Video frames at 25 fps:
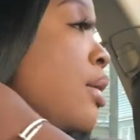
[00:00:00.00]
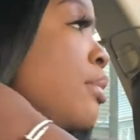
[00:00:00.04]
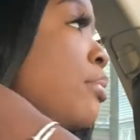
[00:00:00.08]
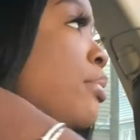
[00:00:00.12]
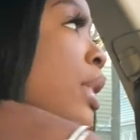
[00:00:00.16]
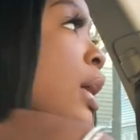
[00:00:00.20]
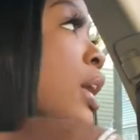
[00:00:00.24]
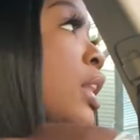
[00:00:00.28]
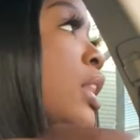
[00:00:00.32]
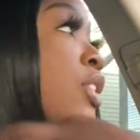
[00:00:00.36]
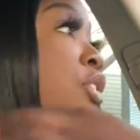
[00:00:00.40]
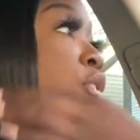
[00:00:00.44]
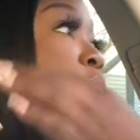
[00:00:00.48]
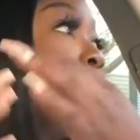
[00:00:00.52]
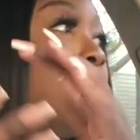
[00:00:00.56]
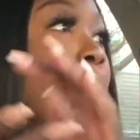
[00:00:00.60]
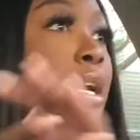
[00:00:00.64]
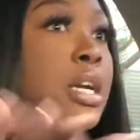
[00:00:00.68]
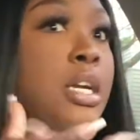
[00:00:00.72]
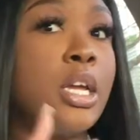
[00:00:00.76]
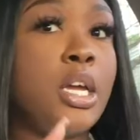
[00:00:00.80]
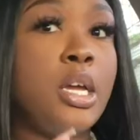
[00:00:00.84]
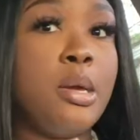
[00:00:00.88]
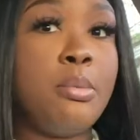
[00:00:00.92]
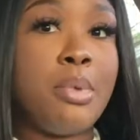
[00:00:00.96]
about to leave for my
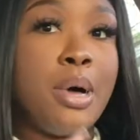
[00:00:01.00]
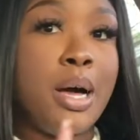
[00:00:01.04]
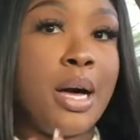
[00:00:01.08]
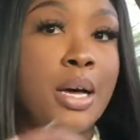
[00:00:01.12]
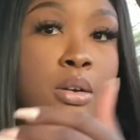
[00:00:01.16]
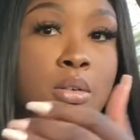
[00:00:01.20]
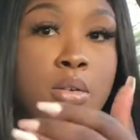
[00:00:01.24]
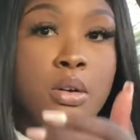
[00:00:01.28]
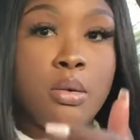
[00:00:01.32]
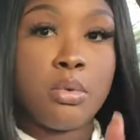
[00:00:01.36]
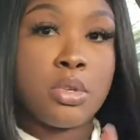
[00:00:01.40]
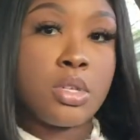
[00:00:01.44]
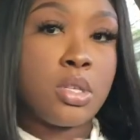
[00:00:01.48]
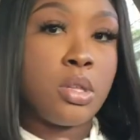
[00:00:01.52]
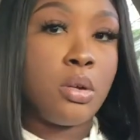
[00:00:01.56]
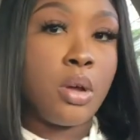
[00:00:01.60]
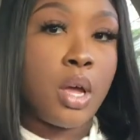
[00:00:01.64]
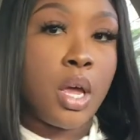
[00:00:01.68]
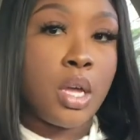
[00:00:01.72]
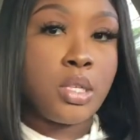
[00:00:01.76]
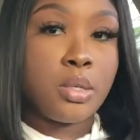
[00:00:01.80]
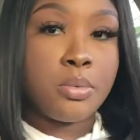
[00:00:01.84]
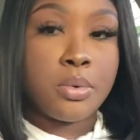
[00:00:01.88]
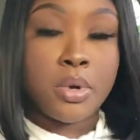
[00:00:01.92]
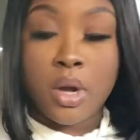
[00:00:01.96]
date, but I don't know which
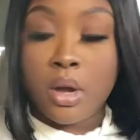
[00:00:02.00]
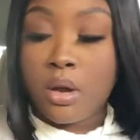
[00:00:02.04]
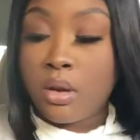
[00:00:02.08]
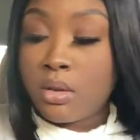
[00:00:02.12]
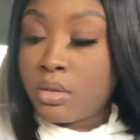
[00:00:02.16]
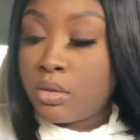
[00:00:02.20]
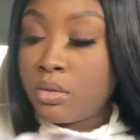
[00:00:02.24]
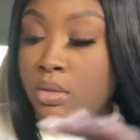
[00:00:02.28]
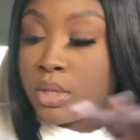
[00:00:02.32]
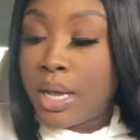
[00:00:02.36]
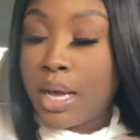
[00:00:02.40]
location we're going to,